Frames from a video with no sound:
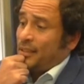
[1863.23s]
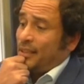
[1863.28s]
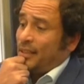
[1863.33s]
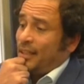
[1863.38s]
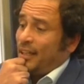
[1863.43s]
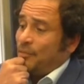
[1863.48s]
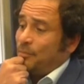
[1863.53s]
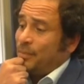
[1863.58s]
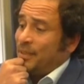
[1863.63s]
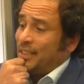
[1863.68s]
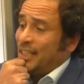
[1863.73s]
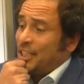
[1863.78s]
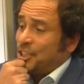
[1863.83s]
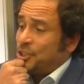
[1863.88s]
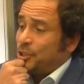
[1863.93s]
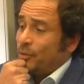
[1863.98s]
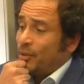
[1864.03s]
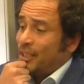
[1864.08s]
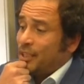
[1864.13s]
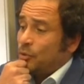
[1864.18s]
have been
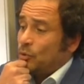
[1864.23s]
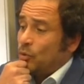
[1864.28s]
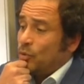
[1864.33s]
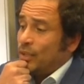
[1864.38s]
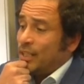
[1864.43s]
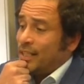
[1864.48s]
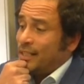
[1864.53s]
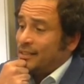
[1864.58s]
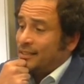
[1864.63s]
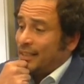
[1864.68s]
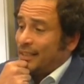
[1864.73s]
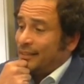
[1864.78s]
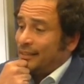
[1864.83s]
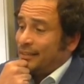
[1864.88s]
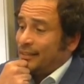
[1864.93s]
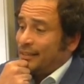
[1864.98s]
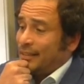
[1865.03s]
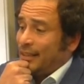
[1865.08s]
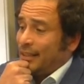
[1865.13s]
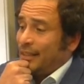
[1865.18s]
issuing rulings that,
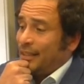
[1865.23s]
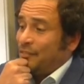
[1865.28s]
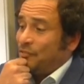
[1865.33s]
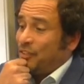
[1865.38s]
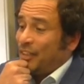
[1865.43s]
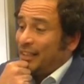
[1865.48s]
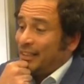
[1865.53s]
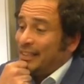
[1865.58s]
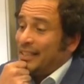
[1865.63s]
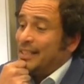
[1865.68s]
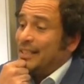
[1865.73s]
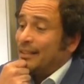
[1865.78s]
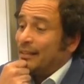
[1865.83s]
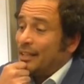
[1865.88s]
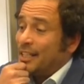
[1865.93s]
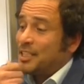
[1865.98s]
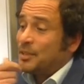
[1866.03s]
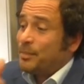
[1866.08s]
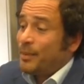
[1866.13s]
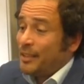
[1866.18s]
in fact,
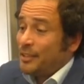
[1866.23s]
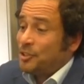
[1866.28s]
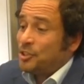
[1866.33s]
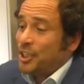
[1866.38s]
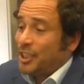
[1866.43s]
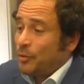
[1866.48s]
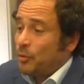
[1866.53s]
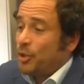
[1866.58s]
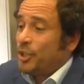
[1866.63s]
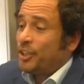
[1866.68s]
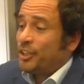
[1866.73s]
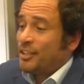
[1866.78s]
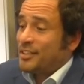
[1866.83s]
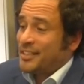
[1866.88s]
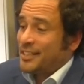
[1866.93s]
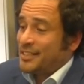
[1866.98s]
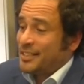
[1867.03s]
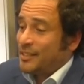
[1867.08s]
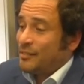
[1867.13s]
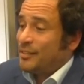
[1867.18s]
legalize punishing workers
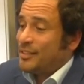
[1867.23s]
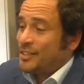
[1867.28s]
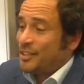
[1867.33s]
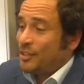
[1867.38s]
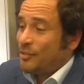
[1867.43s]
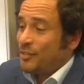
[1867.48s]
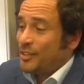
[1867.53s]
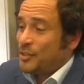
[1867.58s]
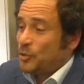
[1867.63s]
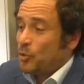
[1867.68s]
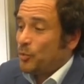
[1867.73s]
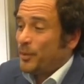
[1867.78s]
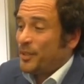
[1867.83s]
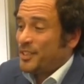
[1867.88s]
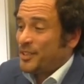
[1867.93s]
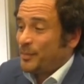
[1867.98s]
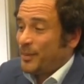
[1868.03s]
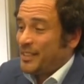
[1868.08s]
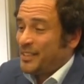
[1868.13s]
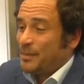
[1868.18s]
and civil servants who
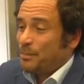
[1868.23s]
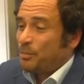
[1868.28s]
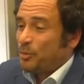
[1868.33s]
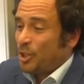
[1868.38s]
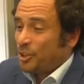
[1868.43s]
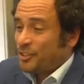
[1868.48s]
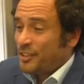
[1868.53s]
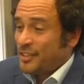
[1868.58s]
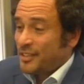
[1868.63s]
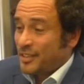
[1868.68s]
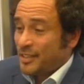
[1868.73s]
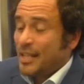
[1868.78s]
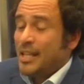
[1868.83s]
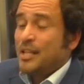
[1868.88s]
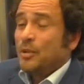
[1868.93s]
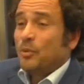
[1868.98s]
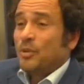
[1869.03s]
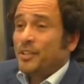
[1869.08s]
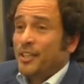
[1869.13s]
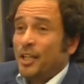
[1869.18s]
participate in protests
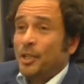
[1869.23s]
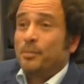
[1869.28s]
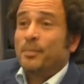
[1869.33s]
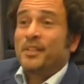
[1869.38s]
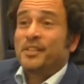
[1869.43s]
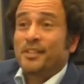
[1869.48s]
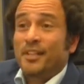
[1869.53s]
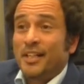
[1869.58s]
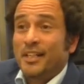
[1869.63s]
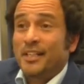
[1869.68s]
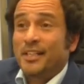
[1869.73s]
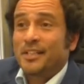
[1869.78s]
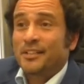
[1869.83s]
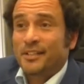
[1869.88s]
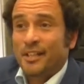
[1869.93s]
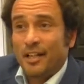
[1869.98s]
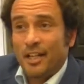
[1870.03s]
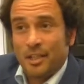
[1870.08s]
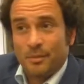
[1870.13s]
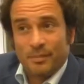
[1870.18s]
with arbitrary
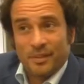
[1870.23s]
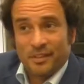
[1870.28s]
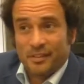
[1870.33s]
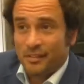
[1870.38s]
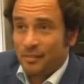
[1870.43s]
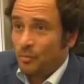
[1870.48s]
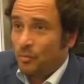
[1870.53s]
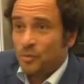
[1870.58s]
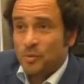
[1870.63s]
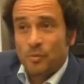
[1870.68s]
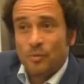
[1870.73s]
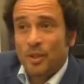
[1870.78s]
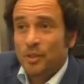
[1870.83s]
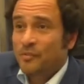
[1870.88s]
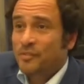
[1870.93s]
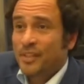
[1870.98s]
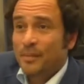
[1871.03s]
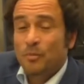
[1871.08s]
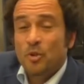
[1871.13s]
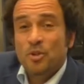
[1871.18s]
retirement. It's one
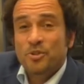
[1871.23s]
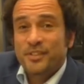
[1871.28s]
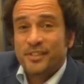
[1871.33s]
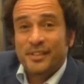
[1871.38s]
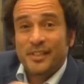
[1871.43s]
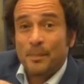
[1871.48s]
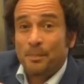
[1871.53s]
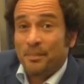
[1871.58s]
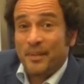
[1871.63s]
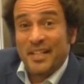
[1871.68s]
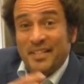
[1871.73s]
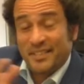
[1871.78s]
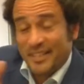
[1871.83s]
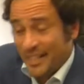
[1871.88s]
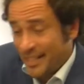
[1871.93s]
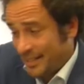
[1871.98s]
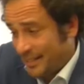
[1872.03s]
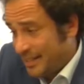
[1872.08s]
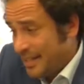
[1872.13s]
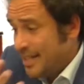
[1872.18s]
of the most
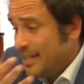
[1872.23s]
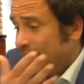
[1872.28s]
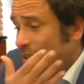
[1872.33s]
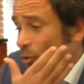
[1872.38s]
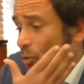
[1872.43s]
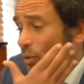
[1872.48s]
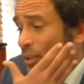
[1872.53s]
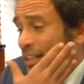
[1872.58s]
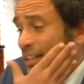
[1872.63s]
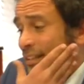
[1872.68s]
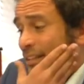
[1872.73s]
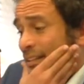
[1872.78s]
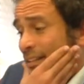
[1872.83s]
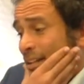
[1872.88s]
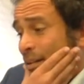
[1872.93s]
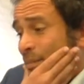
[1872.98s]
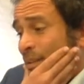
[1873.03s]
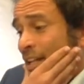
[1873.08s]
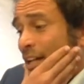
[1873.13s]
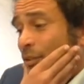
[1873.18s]
depressing rulings
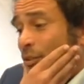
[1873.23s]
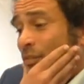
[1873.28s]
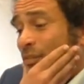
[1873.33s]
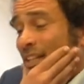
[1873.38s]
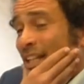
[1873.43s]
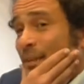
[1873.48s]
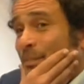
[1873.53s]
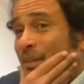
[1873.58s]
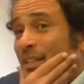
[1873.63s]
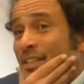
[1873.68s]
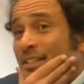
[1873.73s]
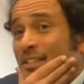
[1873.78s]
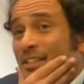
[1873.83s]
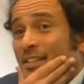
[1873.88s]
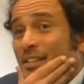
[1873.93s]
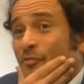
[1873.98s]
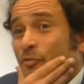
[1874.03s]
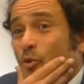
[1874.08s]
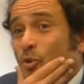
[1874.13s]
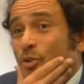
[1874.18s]
coming out of the
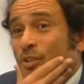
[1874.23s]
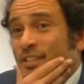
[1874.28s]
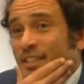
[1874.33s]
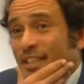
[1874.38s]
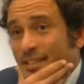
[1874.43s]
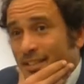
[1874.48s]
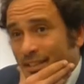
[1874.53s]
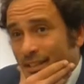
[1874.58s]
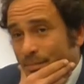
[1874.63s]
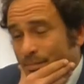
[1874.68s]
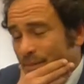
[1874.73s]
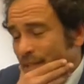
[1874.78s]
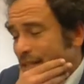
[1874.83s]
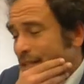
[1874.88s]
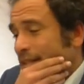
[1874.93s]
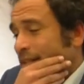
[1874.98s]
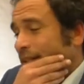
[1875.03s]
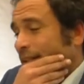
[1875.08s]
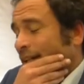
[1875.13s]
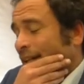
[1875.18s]
administrative court system.
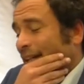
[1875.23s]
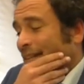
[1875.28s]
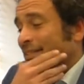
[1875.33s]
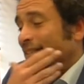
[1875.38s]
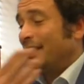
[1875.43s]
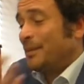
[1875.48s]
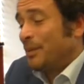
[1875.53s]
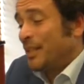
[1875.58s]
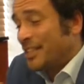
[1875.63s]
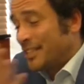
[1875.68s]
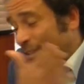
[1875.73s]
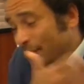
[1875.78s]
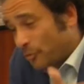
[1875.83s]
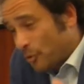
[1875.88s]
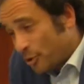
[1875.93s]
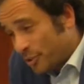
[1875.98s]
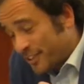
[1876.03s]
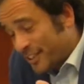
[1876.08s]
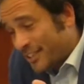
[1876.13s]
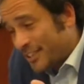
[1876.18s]
And the administrative
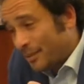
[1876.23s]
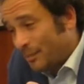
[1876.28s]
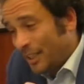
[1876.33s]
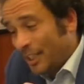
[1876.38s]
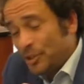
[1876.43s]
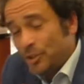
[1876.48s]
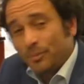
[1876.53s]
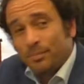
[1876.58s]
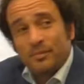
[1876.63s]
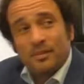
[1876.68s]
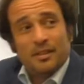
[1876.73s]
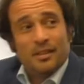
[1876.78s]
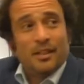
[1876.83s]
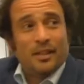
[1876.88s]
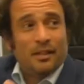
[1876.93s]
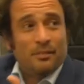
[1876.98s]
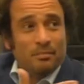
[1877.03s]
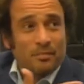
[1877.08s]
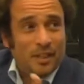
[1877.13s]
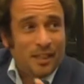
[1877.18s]
court system in Egypt
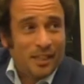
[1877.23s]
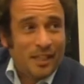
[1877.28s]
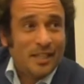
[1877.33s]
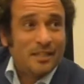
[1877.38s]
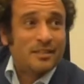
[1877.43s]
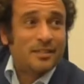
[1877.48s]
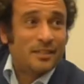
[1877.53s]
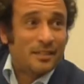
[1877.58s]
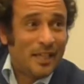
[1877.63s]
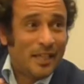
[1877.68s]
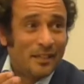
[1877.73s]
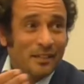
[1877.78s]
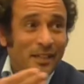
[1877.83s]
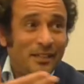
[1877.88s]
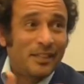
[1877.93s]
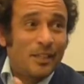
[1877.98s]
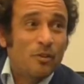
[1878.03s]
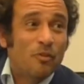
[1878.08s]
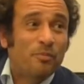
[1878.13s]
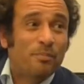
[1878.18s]
gets a
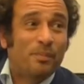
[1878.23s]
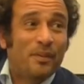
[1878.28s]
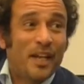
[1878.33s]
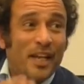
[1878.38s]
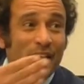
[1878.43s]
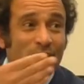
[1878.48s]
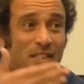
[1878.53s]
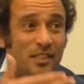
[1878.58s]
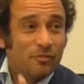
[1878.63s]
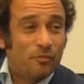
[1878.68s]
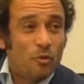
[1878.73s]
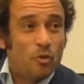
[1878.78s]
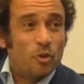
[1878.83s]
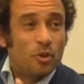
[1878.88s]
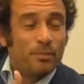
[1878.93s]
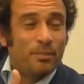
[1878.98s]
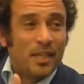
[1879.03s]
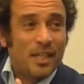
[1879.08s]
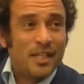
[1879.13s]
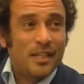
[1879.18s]
great deal of praise
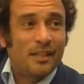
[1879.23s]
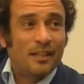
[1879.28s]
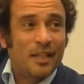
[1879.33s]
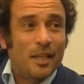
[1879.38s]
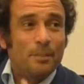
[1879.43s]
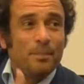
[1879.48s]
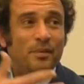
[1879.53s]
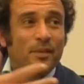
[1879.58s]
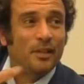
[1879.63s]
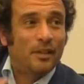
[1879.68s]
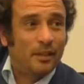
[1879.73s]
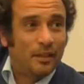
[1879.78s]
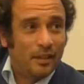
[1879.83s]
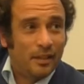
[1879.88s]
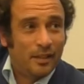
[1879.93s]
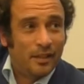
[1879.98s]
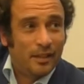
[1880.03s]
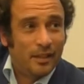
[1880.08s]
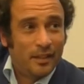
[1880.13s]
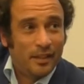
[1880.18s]
for being
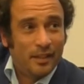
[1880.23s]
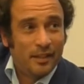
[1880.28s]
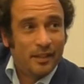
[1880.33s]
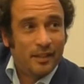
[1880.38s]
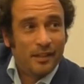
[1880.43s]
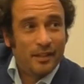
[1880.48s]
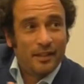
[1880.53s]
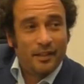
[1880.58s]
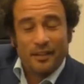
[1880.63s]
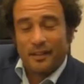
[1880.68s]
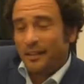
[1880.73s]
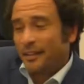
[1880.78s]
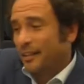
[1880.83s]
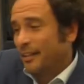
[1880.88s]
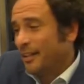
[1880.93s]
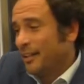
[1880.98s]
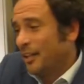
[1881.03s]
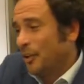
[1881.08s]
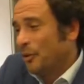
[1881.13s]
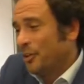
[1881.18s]
liberal
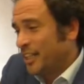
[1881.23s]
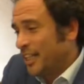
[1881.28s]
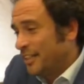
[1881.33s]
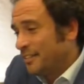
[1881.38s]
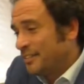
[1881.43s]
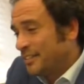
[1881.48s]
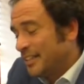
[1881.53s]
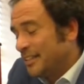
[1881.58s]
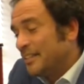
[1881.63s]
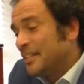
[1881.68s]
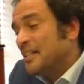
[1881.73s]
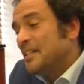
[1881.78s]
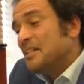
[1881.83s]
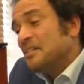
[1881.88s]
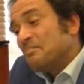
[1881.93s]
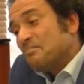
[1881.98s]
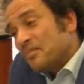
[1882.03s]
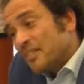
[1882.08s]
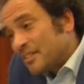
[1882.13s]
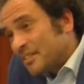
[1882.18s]
oriented.
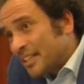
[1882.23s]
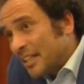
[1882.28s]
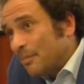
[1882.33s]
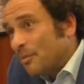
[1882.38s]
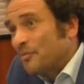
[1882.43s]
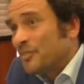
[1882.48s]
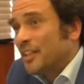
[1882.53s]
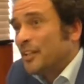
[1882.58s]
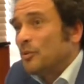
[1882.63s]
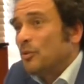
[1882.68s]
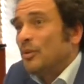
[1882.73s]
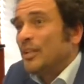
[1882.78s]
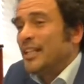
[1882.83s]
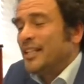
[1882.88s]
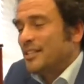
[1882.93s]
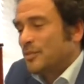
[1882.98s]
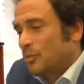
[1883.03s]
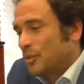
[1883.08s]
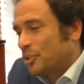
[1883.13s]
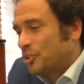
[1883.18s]
Some of the
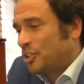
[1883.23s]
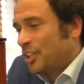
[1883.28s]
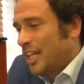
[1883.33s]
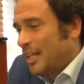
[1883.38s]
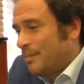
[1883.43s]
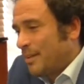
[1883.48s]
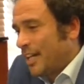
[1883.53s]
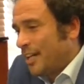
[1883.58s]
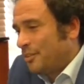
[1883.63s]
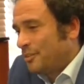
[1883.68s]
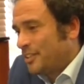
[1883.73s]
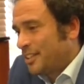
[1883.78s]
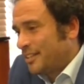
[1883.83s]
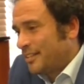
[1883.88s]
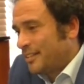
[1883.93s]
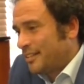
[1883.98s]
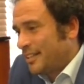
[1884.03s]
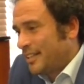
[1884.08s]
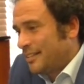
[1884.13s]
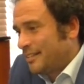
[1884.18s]
rulings which came out
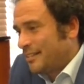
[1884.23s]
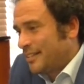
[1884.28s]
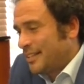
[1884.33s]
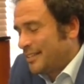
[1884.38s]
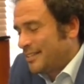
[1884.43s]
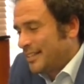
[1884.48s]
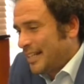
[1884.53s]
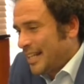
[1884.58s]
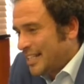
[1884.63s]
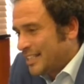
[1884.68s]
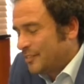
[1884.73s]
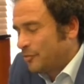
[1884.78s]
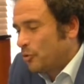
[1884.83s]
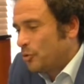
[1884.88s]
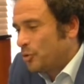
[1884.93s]
in the last